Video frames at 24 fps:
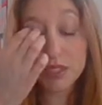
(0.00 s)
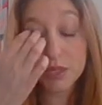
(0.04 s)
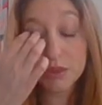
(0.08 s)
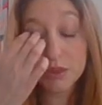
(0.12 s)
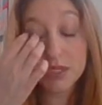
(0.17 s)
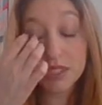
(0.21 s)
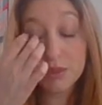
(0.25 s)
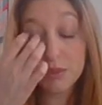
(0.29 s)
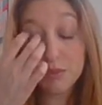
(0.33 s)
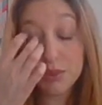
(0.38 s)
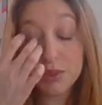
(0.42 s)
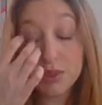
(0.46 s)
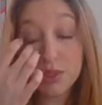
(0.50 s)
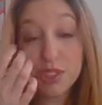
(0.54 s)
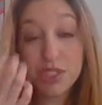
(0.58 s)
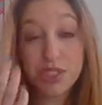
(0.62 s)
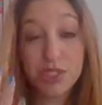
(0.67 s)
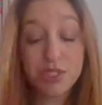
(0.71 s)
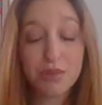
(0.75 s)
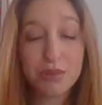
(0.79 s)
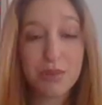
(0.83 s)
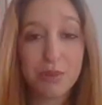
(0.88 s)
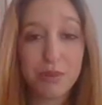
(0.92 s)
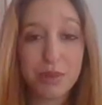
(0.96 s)
So it's
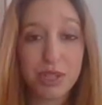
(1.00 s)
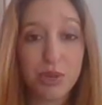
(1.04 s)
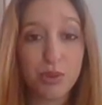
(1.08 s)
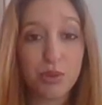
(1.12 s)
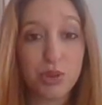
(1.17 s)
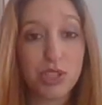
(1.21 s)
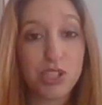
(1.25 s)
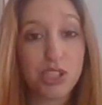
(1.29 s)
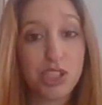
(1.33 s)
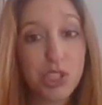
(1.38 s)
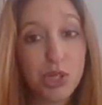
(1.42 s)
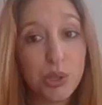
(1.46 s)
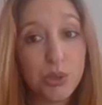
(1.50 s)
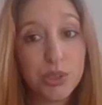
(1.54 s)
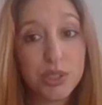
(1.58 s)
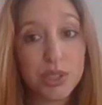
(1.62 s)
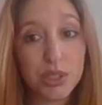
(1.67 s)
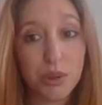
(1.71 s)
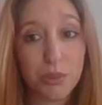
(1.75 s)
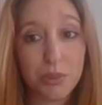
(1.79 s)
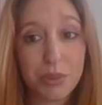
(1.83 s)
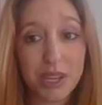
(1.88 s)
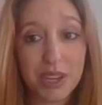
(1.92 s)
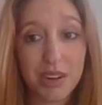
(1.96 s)
important to remember you can
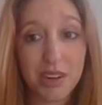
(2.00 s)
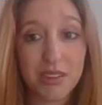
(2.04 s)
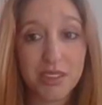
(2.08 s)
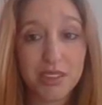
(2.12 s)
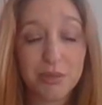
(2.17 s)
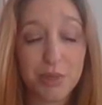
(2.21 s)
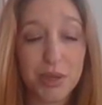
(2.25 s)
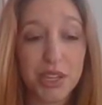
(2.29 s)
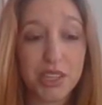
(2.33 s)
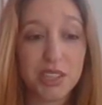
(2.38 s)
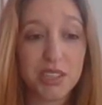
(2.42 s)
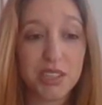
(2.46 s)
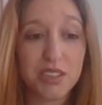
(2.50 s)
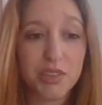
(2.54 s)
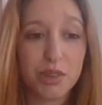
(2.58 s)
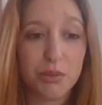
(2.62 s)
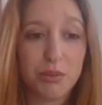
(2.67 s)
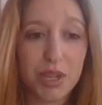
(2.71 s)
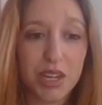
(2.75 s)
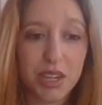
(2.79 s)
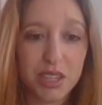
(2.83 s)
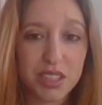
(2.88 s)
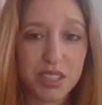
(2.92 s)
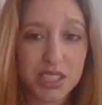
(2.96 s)
use your PR as part of your
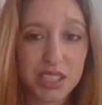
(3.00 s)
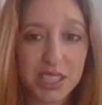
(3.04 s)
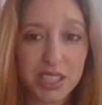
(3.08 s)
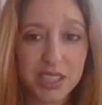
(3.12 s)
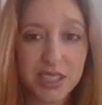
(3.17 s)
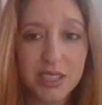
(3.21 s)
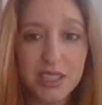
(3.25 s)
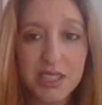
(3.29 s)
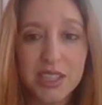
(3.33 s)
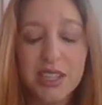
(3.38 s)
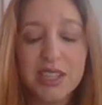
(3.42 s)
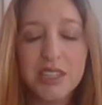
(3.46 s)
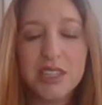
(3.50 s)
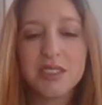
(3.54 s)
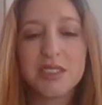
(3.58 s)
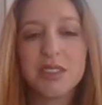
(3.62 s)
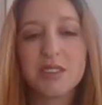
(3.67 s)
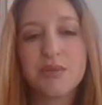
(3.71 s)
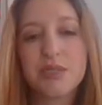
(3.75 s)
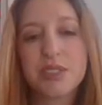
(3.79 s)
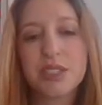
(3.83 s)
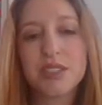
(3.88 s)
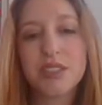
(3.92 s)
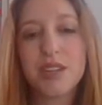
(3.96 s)
marketing.
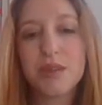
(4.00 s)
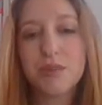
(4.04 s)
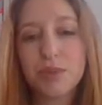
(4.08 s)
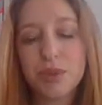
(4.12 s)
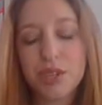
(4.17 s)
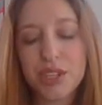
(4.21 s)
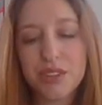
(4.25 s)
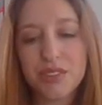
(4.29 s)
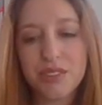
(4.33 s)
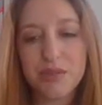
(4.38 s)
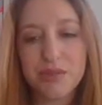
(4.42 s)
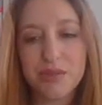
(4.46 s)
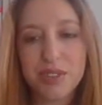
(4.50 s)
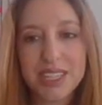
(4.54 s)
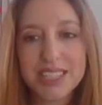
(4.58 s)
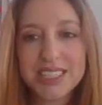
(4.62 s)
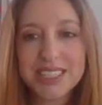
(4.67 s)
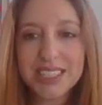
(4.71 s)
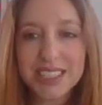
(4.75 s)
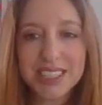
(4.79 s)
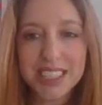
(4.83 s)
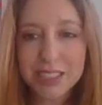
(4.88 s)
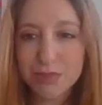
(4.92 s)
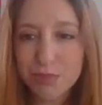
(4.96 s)
So, for example, you've
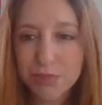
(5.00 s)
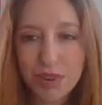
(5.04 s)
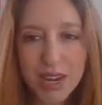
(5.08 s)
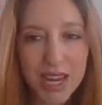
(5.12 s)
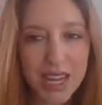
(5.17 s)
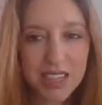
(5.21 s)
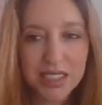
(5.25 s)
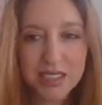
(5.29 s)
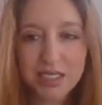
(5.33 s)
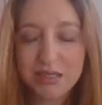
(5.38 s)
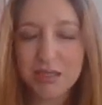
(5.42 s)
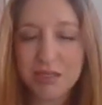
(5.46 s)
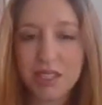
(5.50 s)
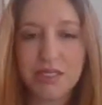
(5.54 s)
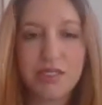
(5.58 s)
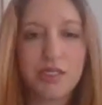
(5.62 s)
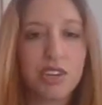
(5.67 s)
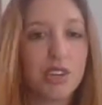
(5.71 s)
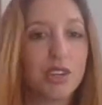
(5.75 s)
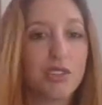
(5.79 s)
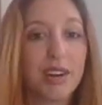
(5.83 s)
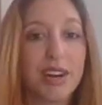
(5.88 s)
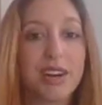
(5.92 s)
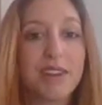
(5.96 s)
invited these press, you've
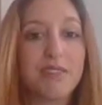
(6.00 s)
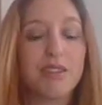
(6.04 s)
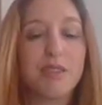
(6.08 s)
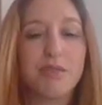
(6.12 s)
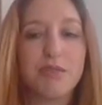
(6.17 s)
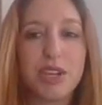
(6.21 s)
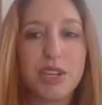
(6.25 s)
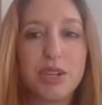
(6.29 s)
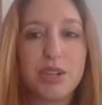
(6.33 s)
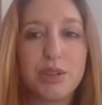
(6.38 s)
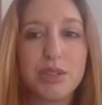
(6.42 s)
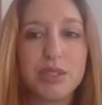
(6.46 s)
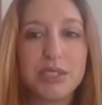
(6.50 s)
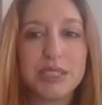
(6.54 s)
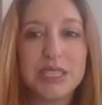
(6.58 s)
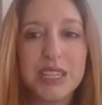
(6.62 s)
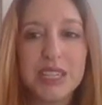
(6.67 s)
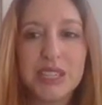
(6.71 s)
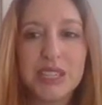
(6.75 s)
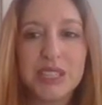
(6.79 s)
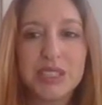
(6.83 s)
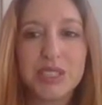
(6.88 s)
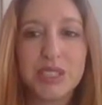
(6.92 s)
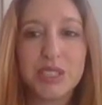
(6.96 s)
got great reviews,
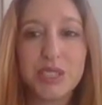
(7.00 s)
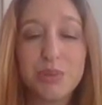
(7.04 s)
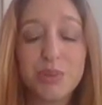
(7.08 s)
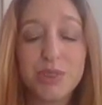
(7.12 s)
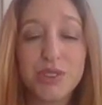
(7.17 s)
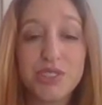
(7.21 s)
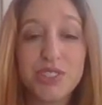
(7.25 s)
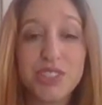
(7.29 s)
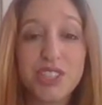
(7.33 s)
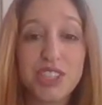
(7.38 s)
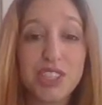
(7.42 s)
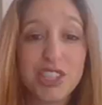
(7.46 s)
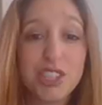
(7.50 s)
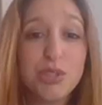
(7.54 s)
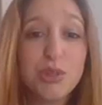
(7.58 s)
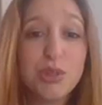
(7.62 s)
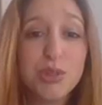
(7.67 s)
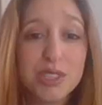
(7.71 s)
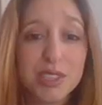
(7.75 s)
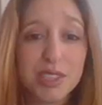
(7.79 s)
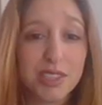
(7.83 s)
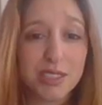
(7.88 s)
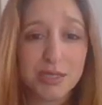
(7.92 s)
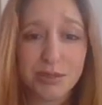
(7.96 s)
so you want to
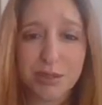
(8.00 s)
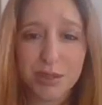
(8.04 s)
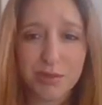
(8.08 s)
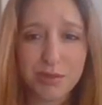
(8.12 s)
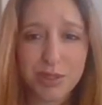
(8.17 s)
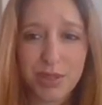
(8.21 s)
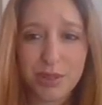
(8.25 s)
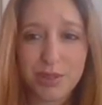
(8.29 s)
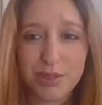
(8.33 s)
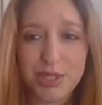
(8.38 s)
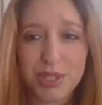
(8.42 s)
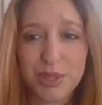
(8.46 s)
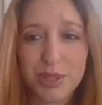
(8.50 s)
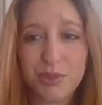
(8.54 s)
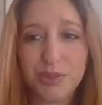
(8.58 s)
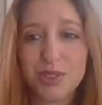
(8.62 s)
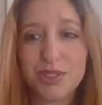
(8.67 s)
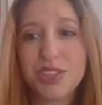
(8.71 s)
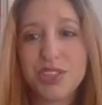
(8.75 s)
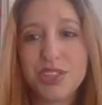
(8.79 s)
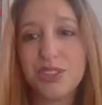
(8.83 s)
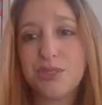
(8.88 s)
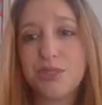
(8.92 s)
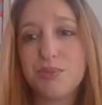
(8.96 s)
use those reviews. You
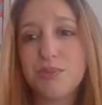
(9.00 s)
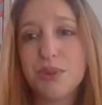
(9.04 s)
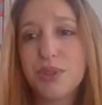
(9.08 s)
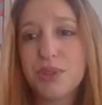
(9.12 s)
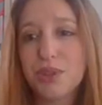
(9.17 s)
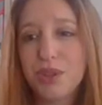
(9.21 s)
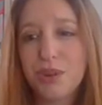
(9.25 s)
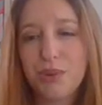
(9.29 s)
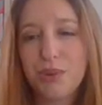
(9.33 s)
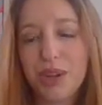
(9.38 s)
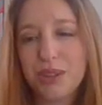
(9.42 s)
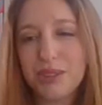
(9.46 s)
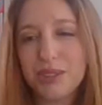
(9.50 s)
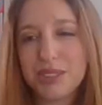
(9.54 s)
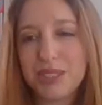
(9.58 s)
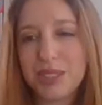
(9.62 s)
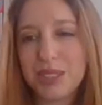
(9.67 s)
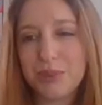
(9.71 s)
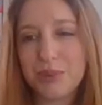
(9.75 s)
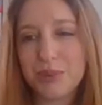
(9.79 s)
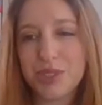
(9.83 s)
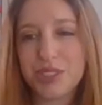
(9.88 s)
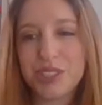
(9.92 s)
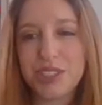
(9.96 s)
want to use pull
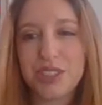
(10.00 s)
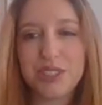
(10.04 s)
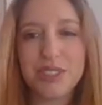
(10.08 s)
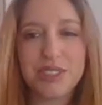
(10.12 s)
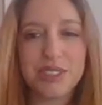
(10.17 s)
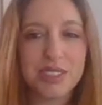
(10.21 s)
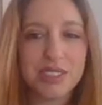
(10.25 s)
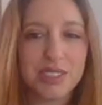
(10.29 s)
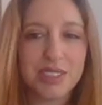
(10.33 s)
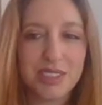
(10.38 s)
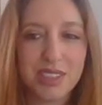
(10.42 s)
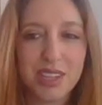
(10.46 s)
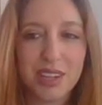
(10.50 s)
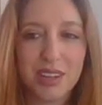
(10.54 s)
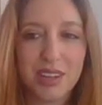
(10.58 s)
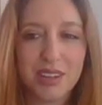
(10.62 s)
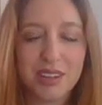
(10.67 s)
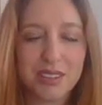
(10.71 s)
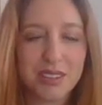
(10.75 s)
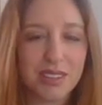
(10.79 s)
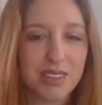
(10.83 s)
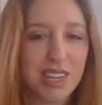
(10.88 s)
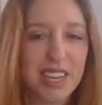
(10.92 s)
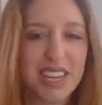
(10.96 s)
quotes, you want to use your
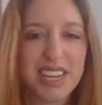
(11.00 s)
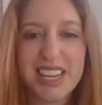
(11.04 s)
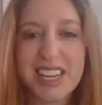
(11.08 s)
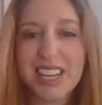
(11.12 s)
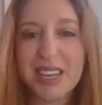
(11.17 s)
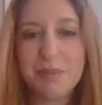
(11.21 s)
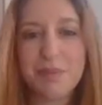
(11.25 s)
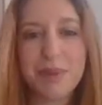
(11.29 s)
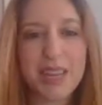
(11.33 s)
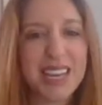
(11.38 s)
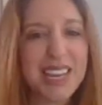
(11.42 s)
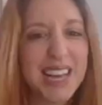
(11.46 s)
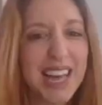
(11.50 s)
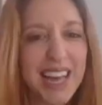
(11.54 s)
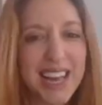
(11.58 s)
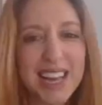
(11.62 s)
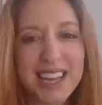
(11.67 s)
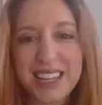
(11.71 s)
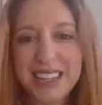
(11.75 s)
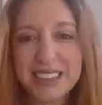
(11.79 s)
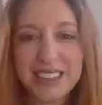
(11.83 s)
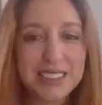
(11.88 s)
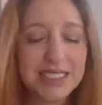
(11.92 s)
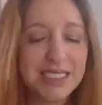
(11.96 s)
stars on any
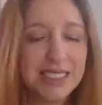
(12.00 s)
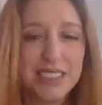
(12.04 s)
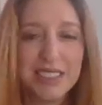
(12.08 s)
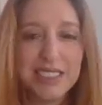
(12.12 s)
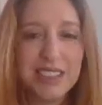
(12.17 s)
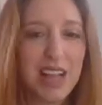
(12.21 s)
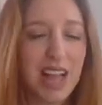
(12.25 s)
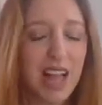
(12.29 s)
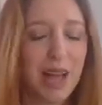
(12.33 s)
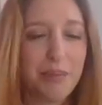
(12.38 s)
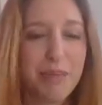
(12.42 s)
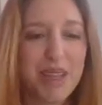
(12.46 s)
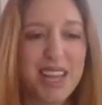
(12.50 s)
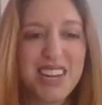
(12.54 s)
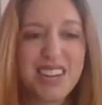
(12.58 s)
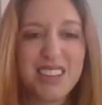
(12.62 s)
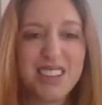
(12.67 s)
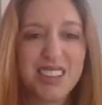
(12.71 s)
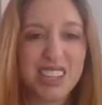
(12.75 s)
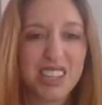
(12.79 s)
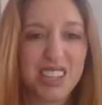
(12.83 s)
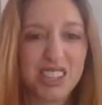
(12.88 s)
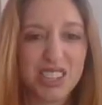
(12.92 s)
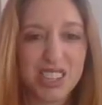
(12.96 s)
EPKs,
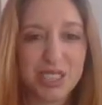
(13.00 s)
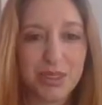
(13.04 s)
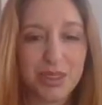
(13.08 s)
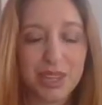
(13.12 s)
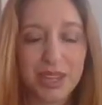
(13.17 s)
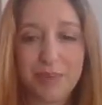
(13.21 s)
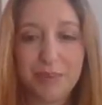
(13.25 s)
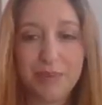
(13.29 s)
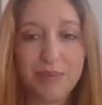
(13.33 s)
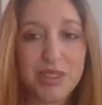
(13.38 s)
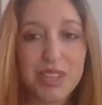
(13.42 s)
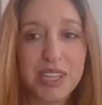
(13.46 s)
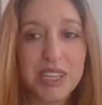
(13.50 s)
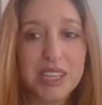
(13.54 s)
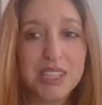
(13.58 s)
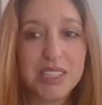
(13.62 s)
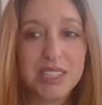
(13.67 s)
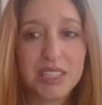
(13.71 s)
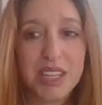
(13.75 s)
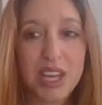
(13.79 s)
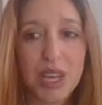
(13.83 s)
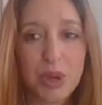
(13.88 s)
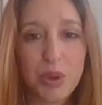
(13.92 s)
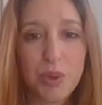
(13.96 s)
anything you're doing.
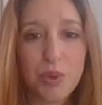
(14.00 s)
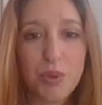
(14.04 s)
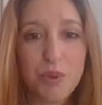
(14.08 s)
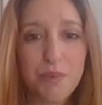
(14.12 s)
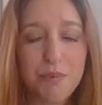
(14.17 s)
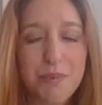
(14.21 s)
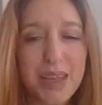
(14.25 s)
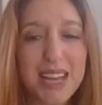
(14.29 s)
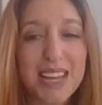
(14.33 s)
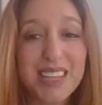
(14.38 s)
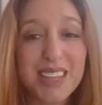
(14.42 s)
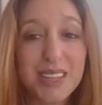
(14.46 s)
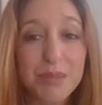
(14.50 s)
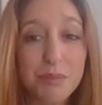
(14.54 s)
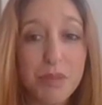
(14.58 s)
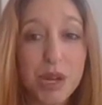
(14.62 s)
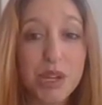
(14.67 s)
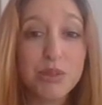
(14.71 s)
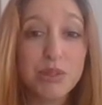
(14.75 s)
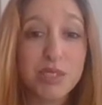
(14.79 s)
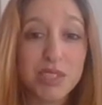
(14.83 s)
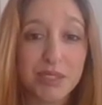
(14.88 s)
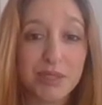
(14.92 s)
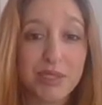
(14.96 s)
So make the
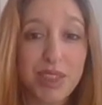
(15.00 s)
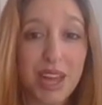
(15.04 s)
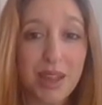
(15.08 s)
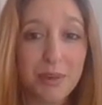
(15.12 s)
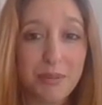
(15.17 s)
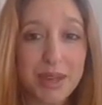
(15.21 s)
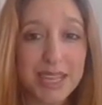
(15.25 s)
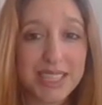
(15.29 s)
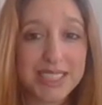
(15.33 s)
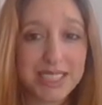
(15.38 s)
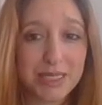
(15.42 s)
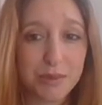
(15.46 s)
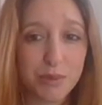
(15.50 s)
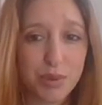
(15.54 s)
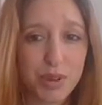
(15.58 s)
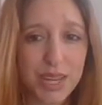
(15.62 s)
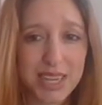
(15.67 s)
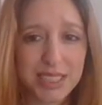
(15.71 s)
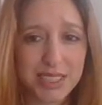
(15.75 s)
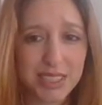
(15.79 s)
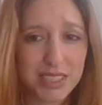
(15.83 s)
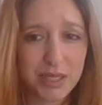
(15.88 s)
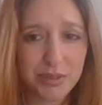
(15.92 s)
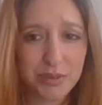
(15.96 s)
most of that amazing
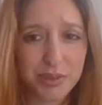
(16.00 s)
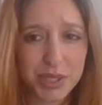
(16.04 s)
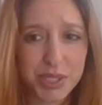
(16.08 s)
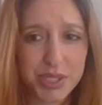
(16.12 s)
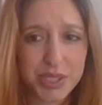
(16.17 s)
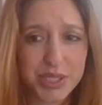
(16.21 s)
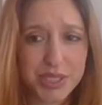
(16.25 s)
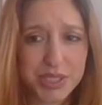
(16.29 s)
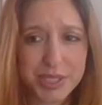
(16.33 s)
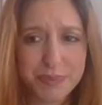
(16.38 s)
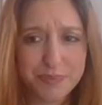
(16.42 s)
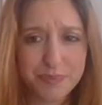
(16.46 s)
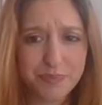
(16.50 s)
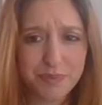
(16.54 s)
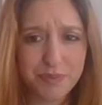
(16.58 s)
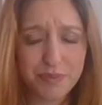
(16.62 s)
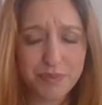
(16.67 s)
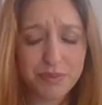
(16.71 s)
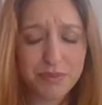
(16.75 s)
press you've got.